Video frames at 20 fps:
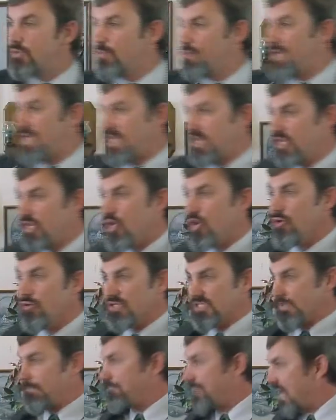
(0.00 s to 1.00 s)
that we could
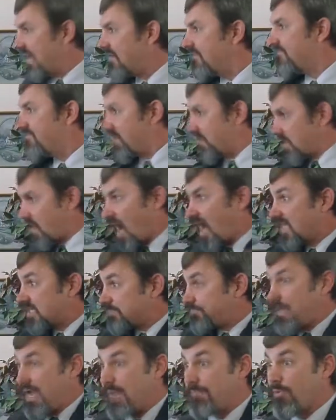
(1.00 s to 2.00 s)
use to benefit God's
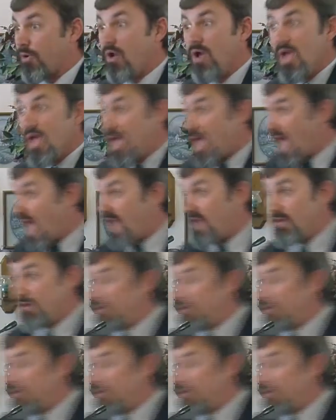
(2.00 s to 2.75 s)
people. Hey,